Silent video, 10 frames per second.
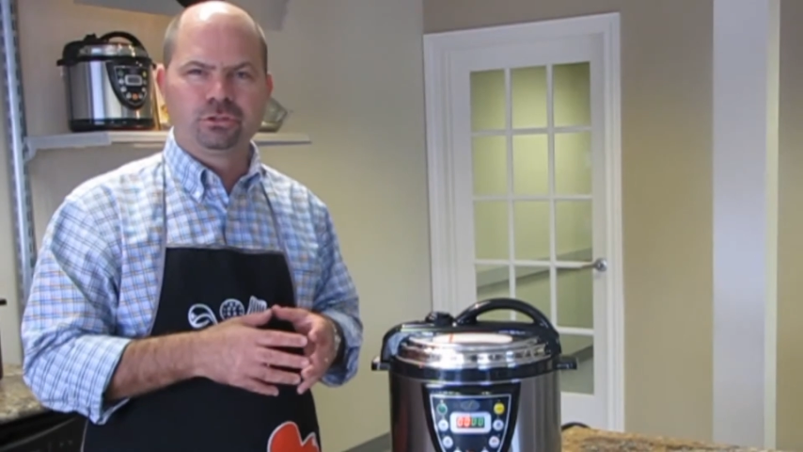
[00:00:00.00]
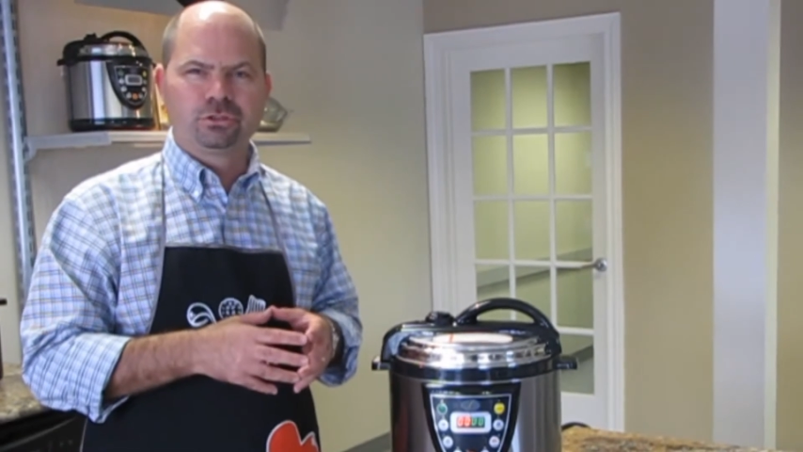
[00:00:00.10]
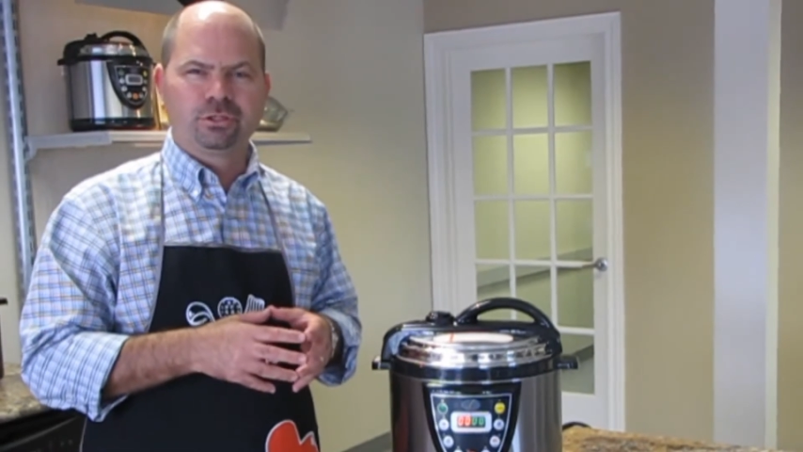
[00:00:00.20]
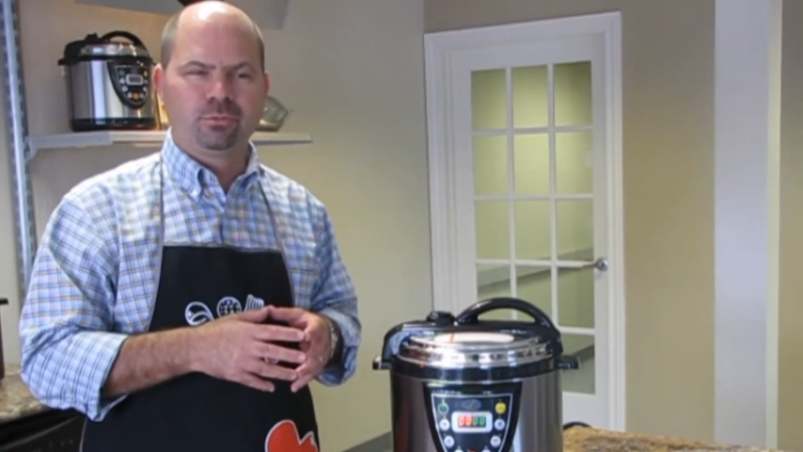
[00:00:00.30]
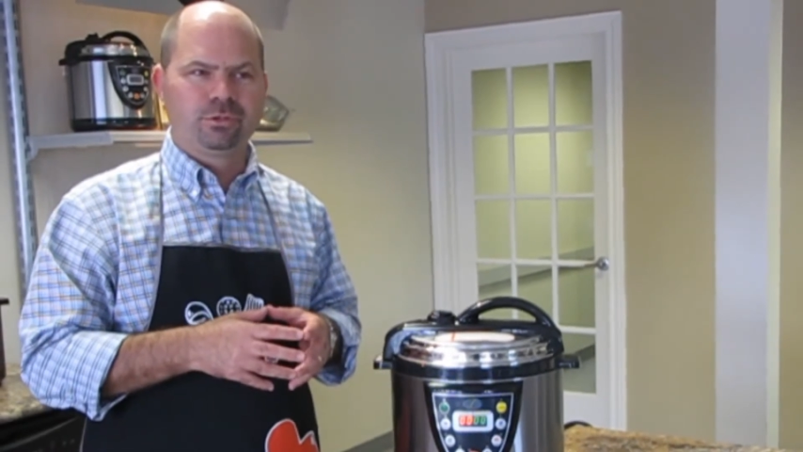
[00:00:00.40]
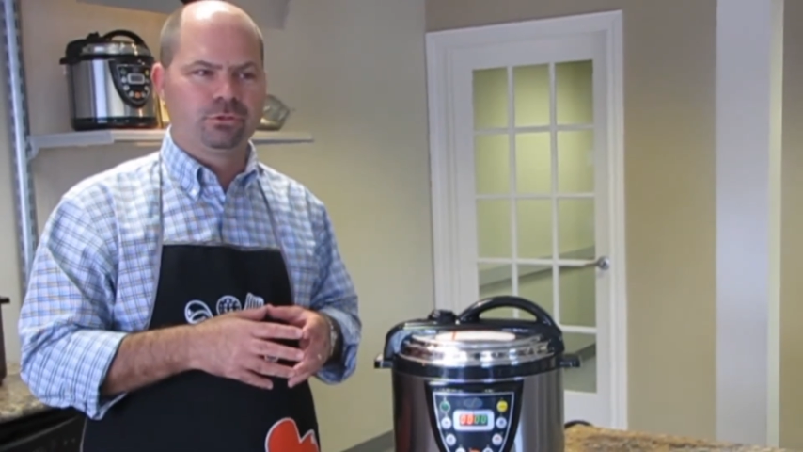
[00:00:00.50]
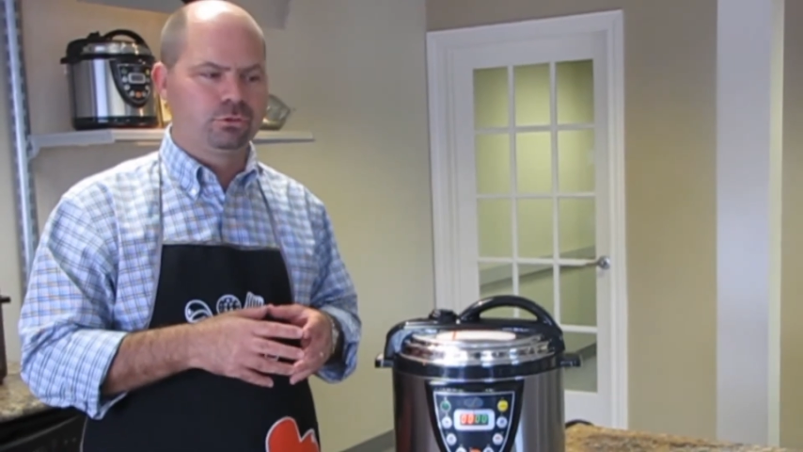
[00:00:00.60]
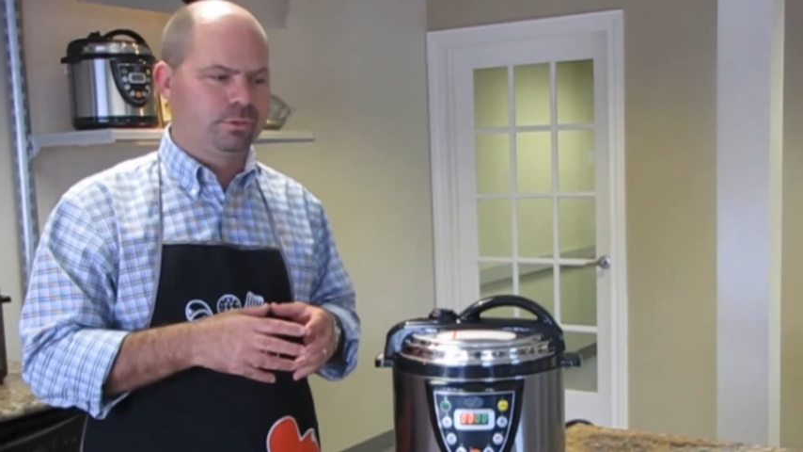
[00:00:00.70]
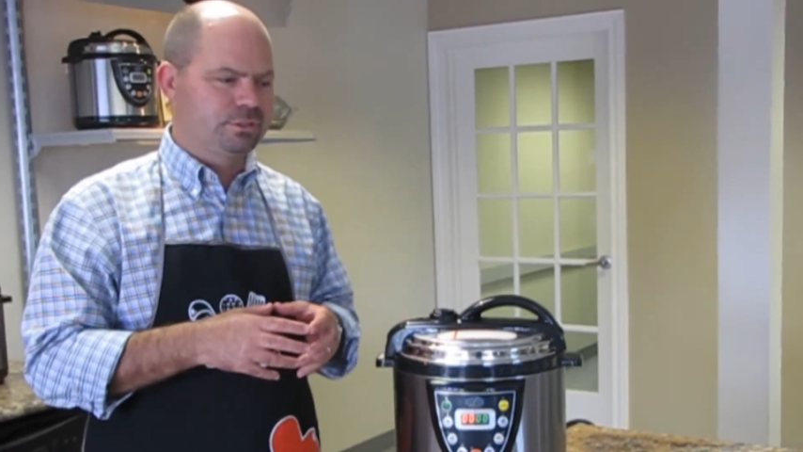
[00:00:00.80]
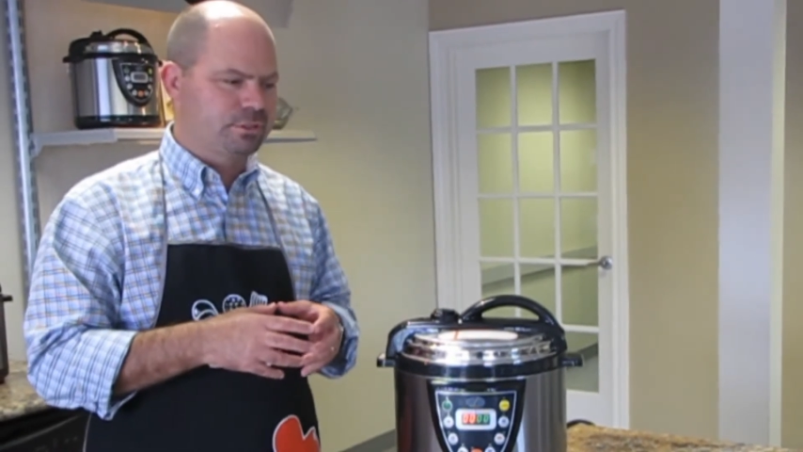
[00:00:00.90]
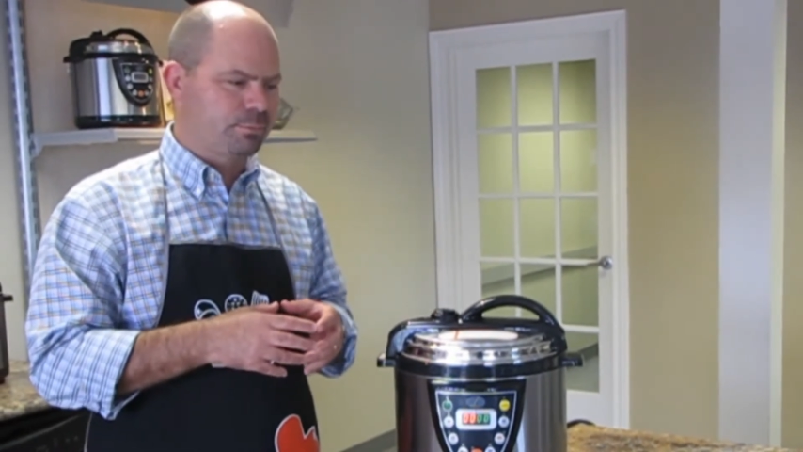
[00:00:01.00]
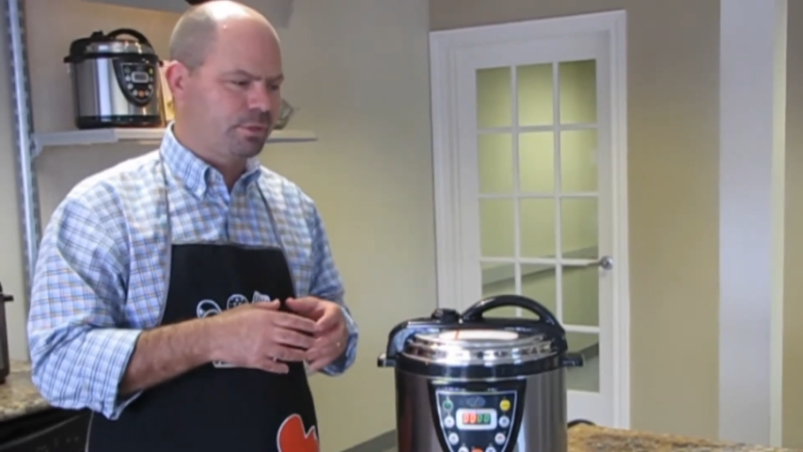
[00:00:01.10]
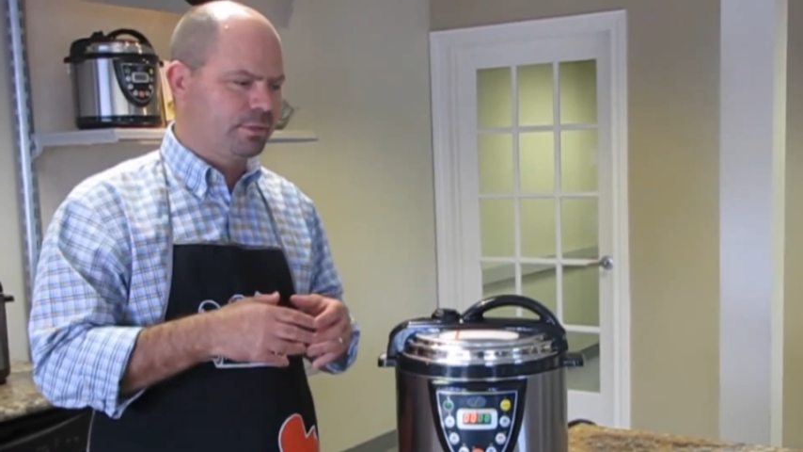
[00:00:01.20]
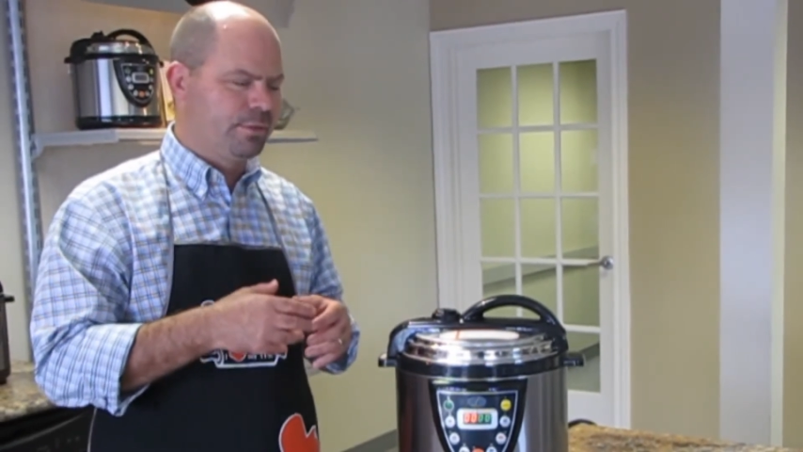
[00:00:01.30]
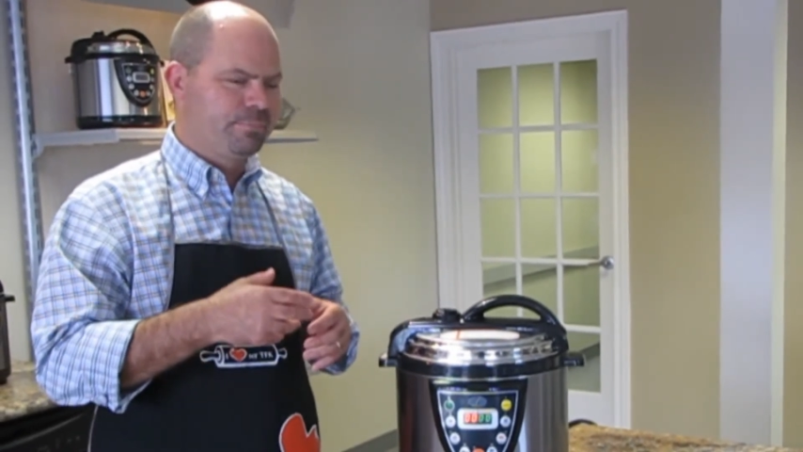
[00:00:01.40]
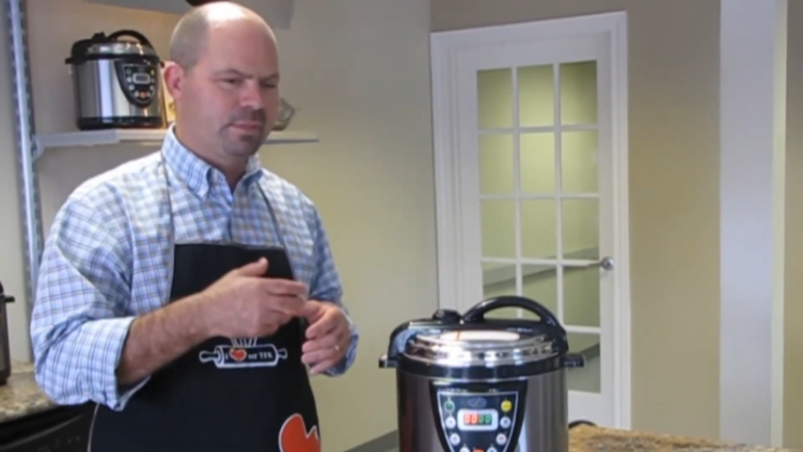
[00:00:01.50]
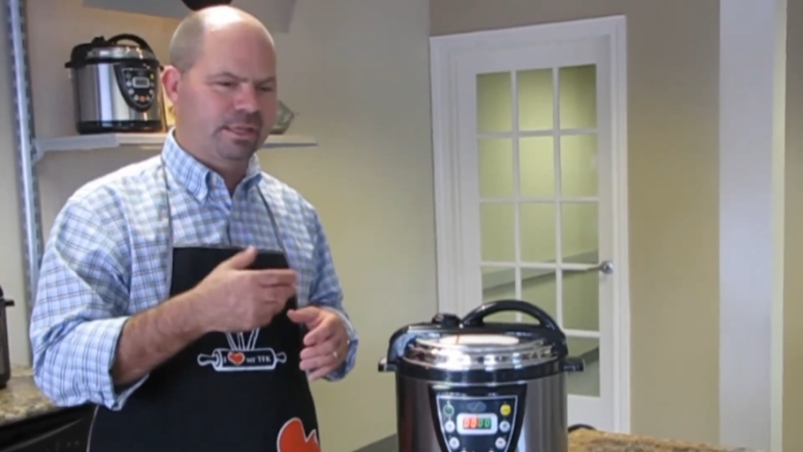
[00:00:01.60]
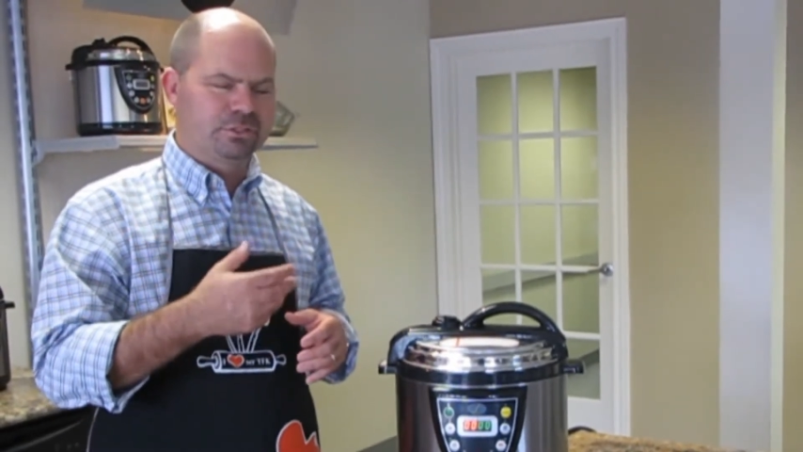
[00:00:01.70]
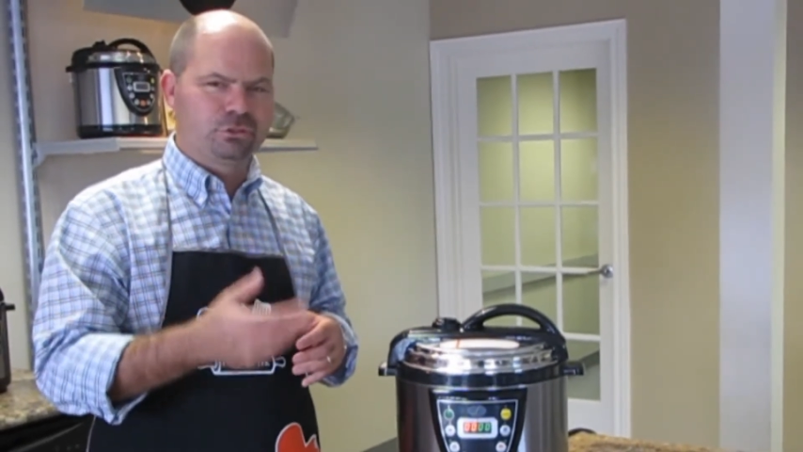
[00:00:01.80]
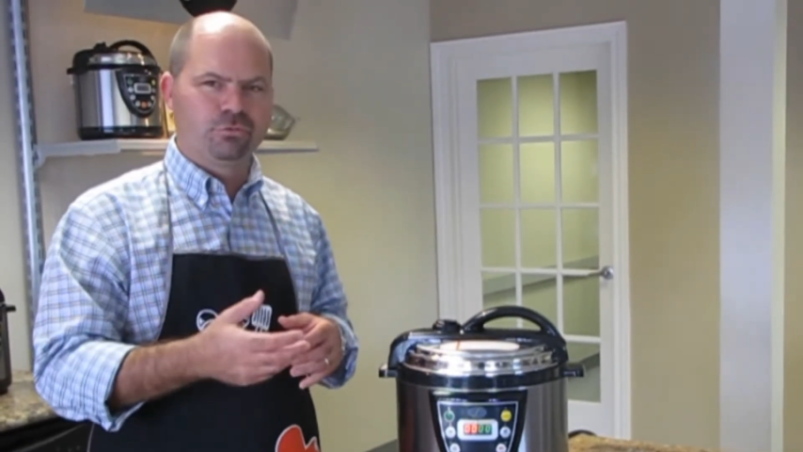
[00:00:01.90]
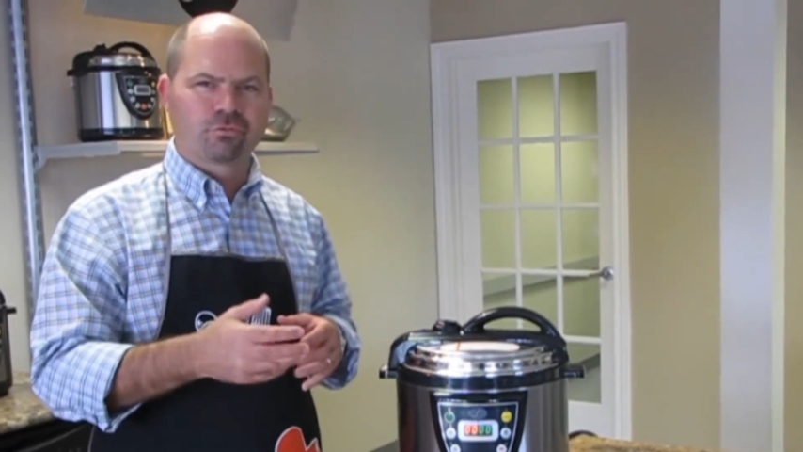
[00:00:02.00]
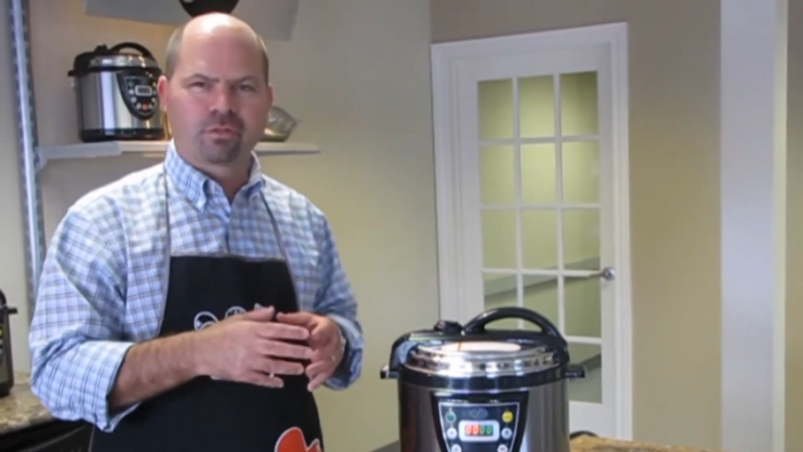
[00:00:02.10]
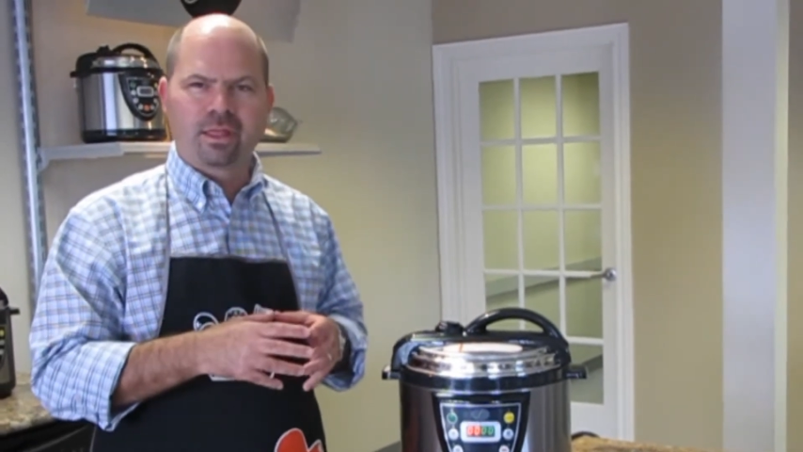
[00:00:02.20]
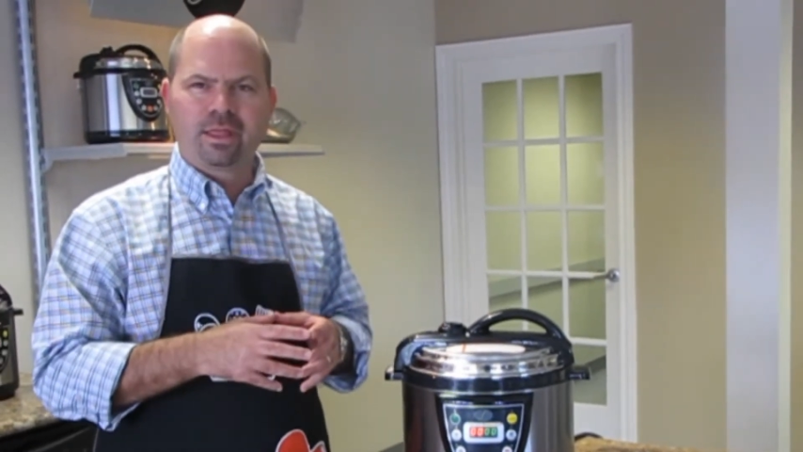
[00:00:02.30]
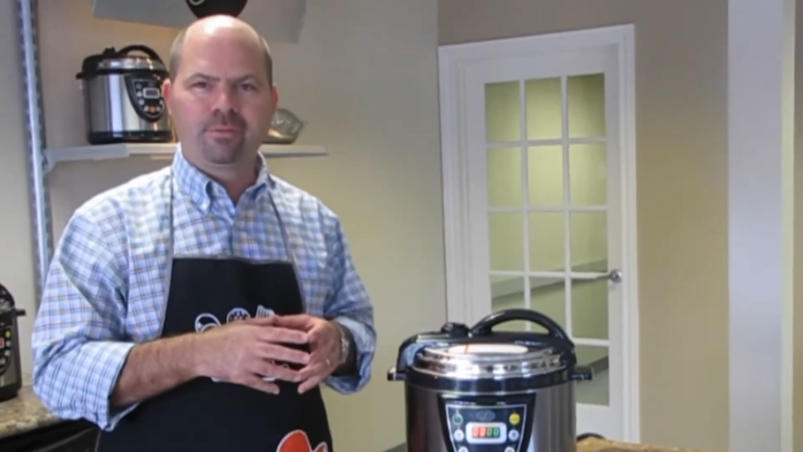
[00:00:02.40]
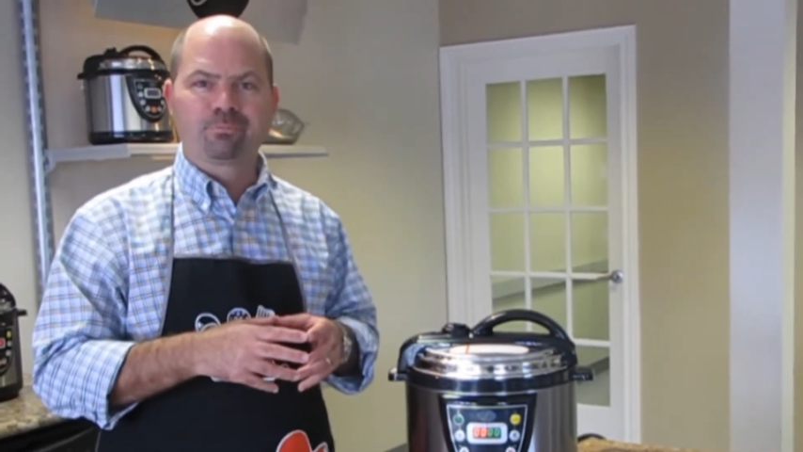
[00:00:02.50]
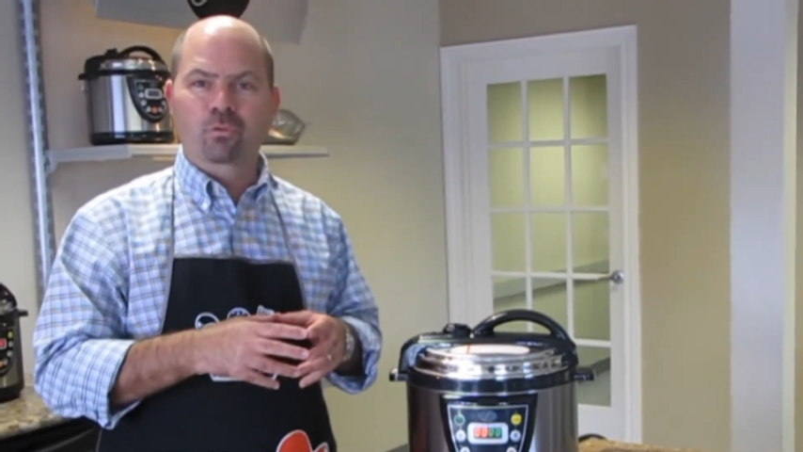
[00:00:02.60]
usually when you're doing something like a souffle,